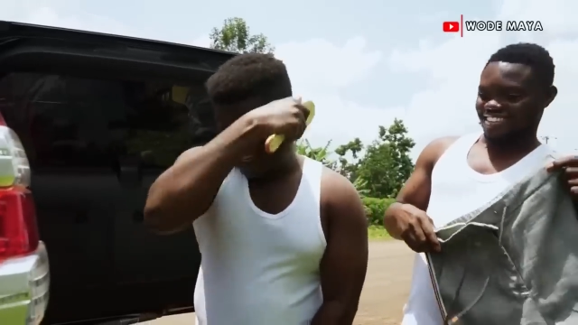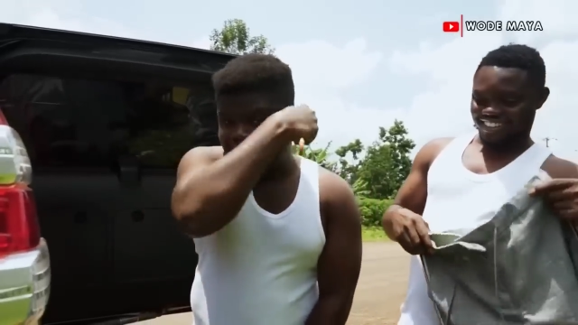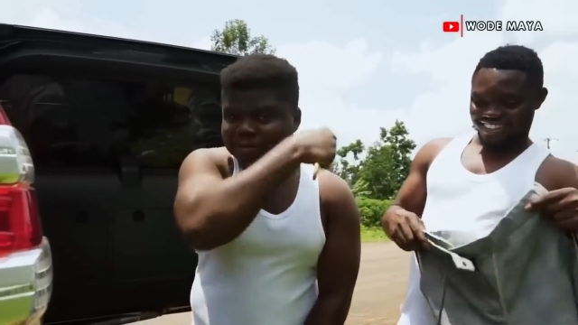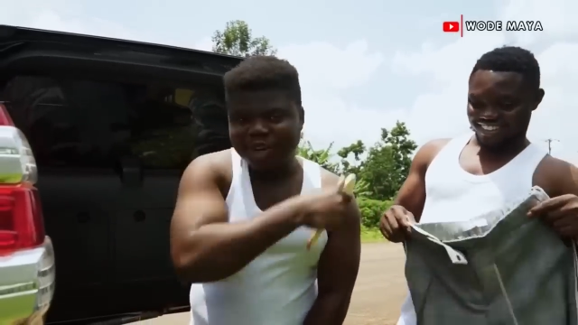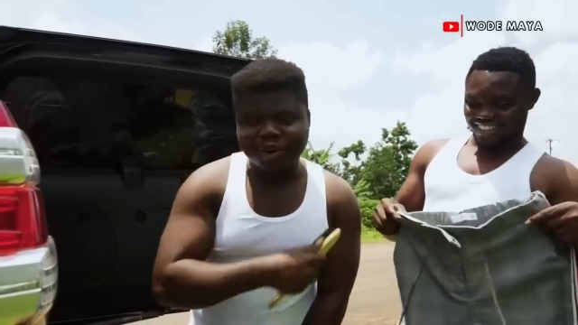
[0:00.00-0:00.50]

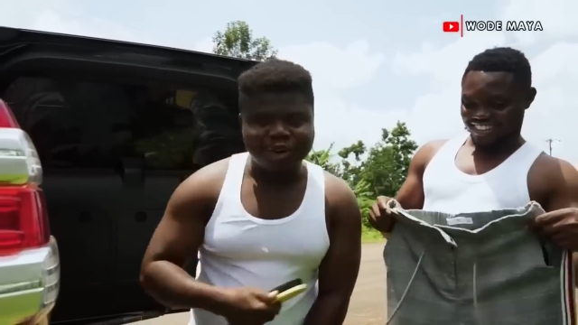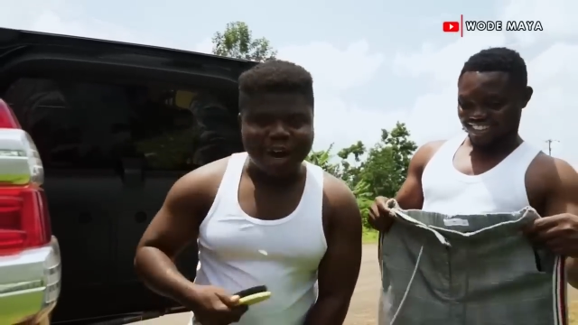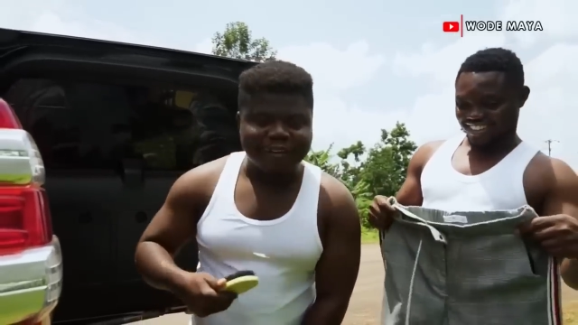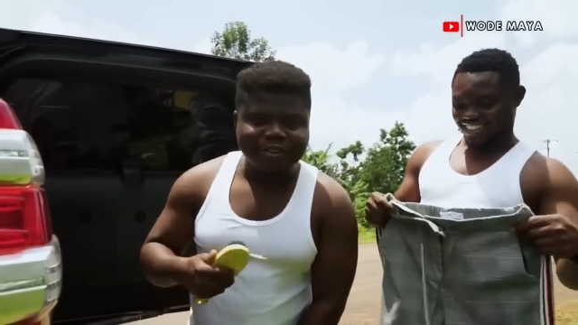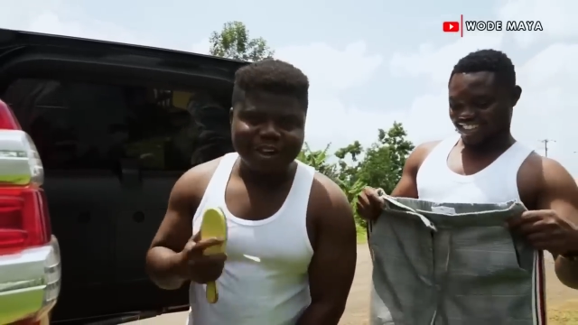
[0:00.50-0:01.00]
Speaker 1: Let me know,
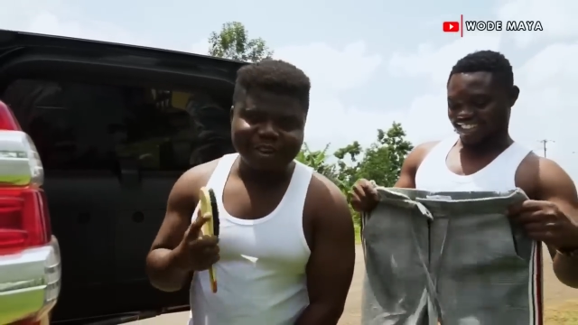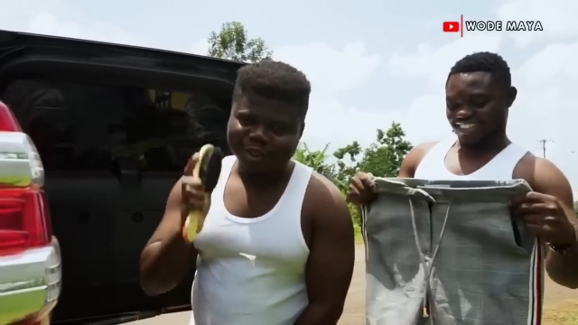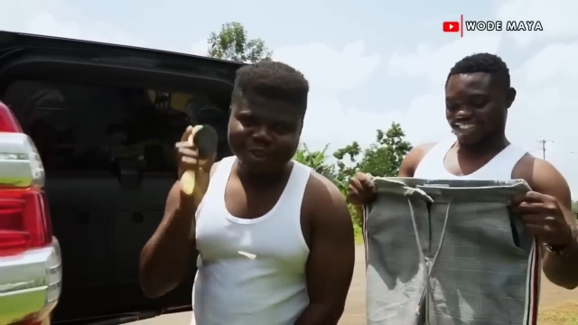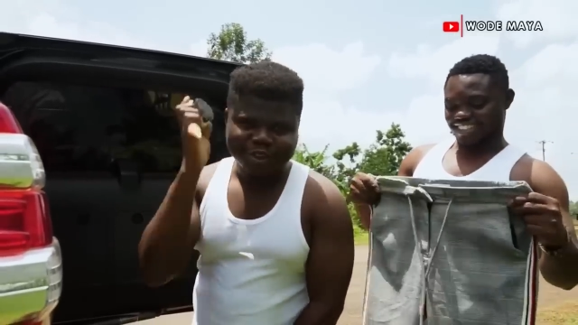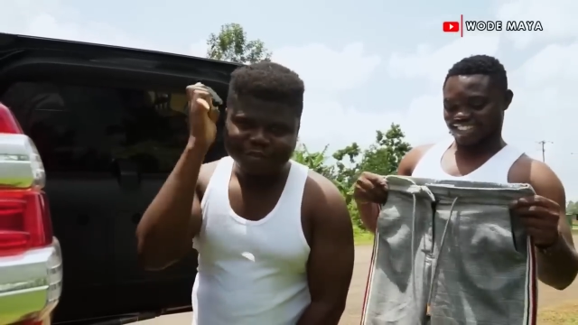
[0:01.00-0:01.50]
have you ever
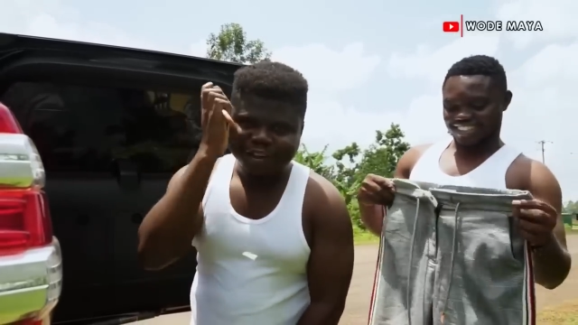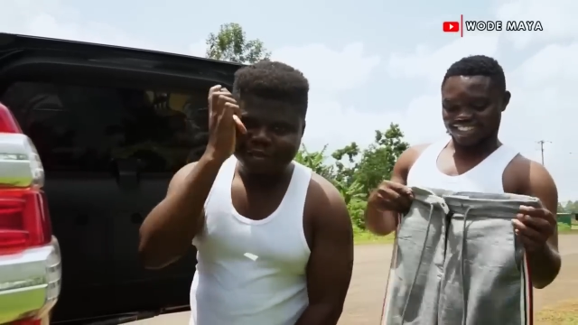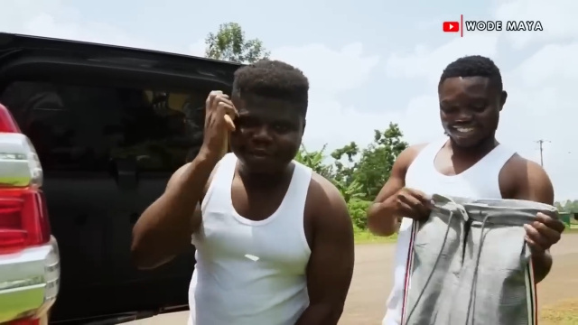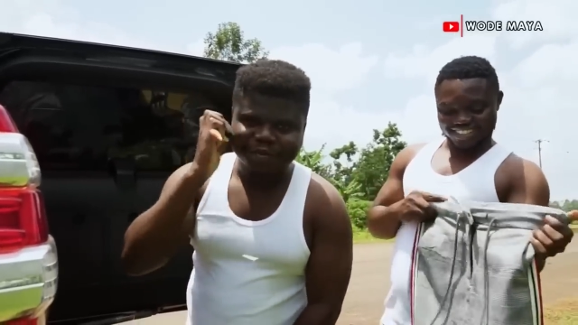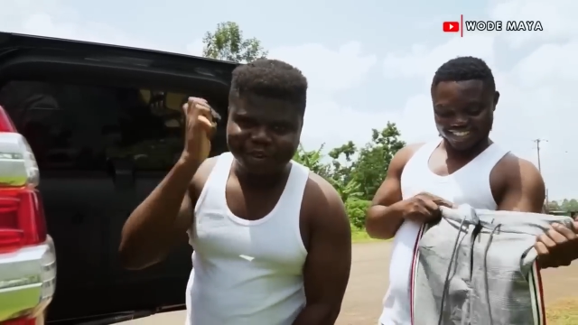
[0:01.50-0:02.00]
sold your
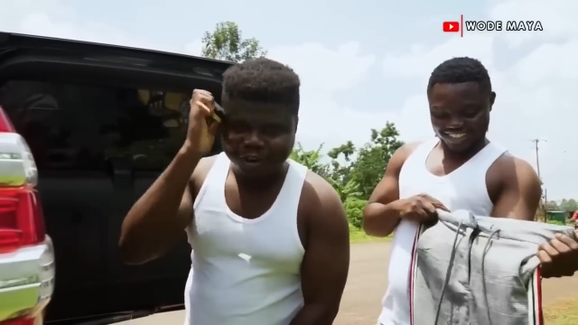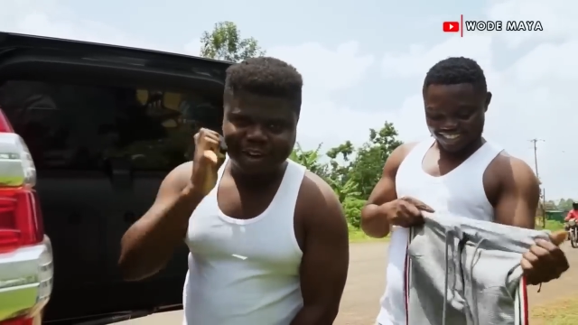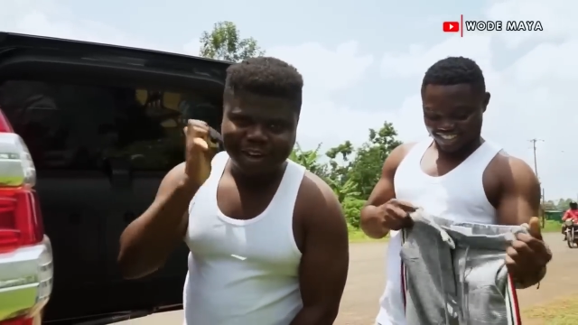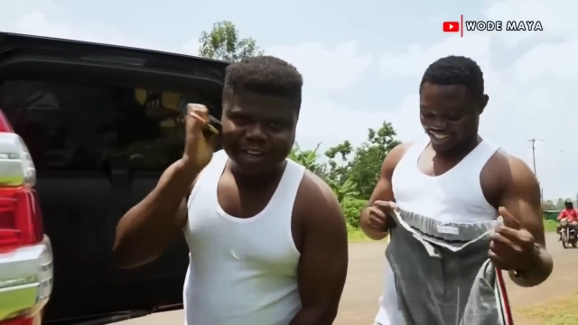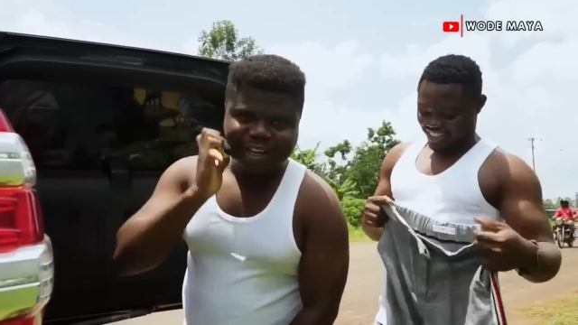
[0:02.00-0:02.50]
freedom before?
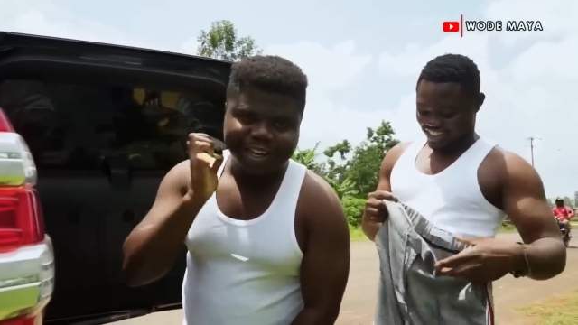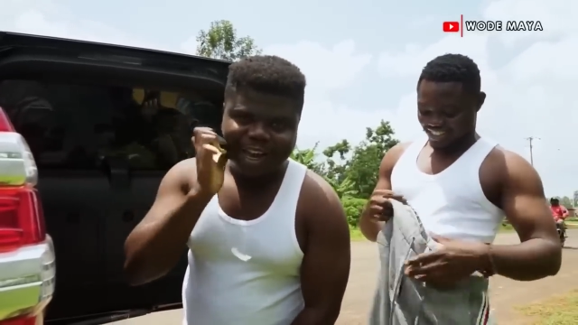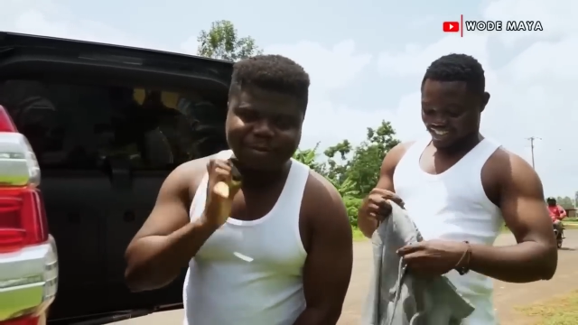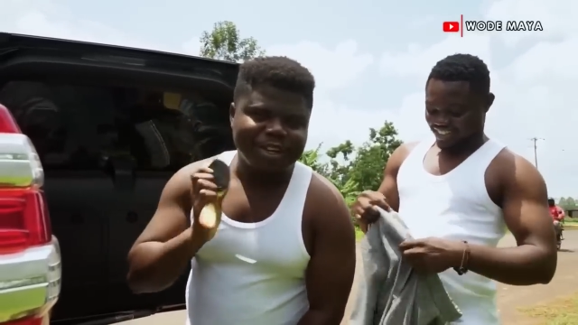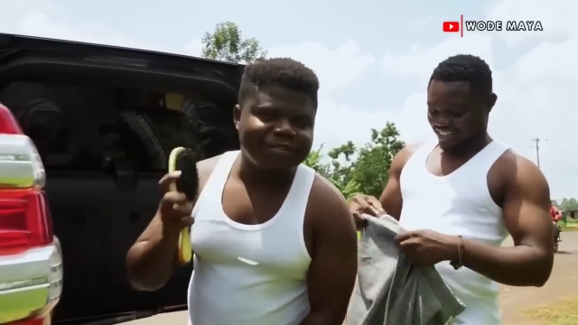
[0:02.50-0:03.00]

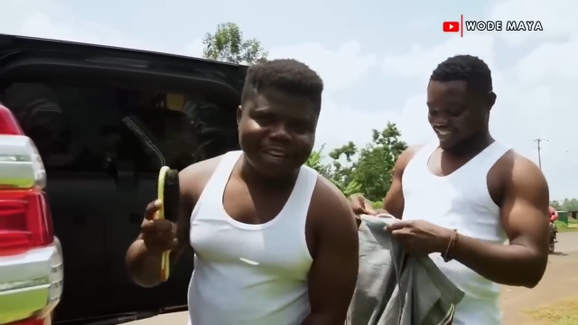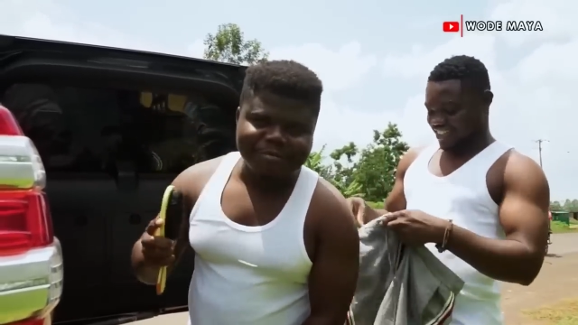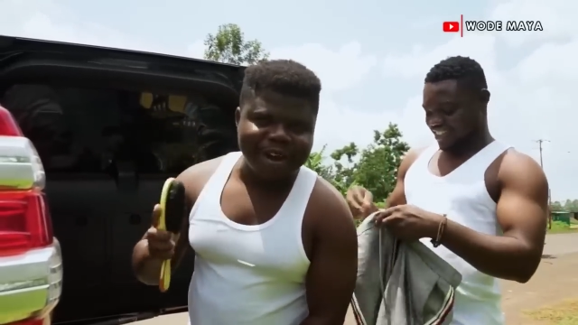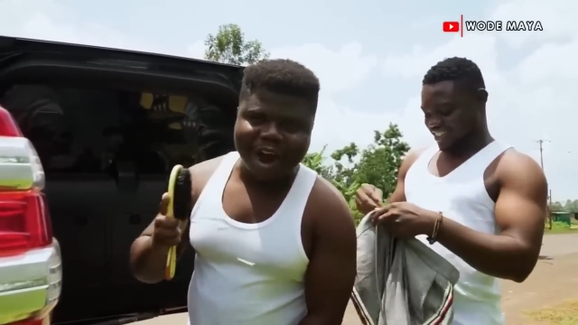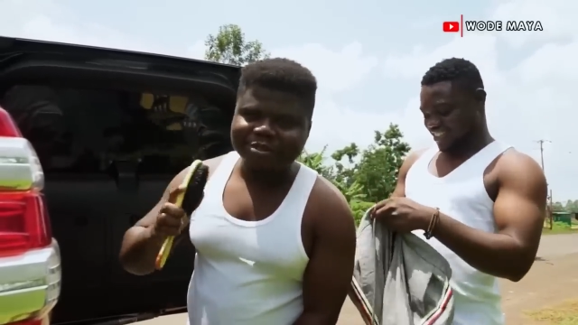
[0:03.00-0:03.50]
I mean, if you
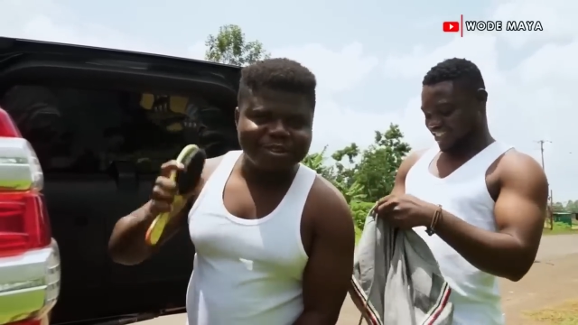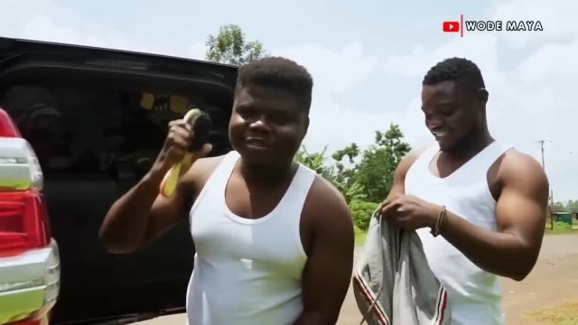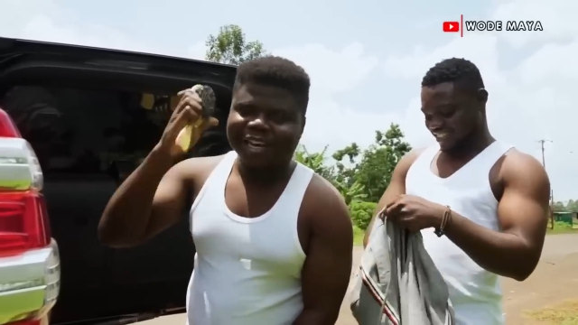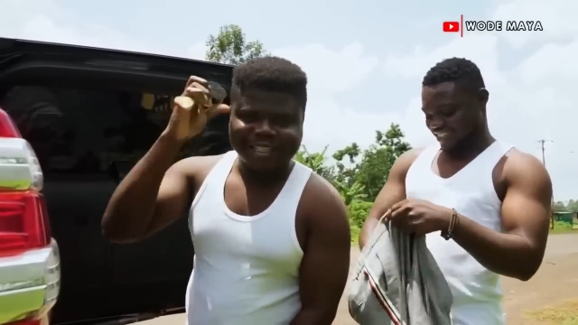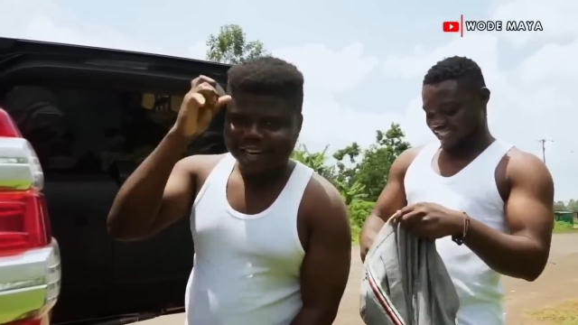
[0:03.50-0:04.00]
get married today,
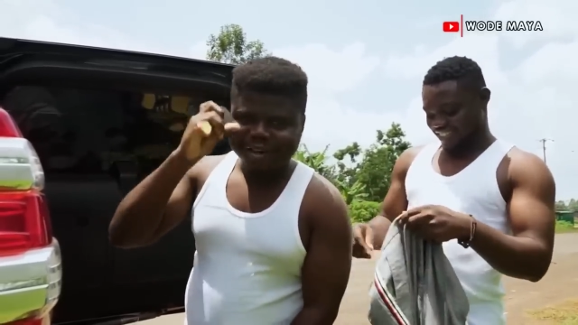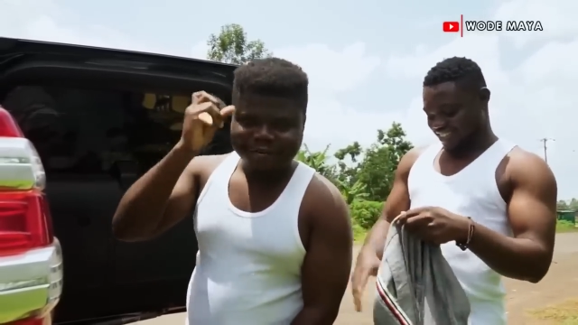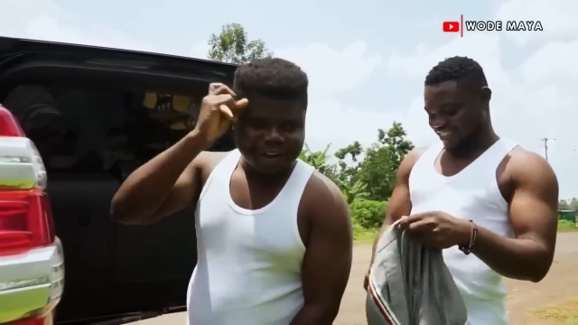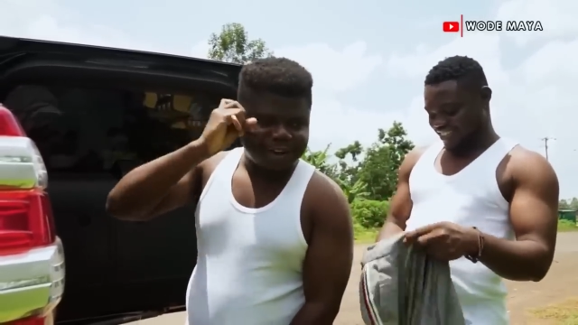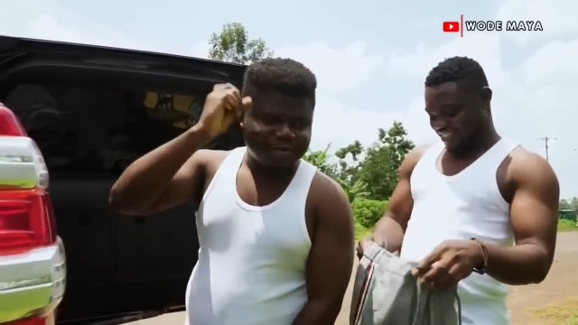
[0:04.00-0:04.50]
you're selling your
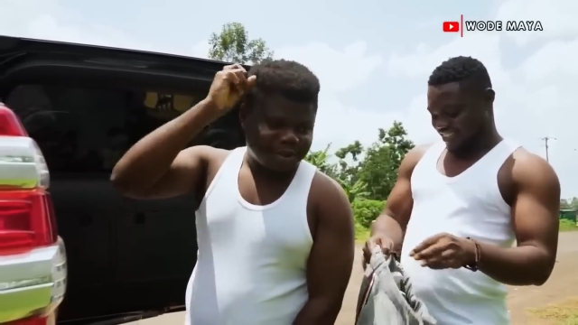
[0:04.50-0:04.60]
freedom,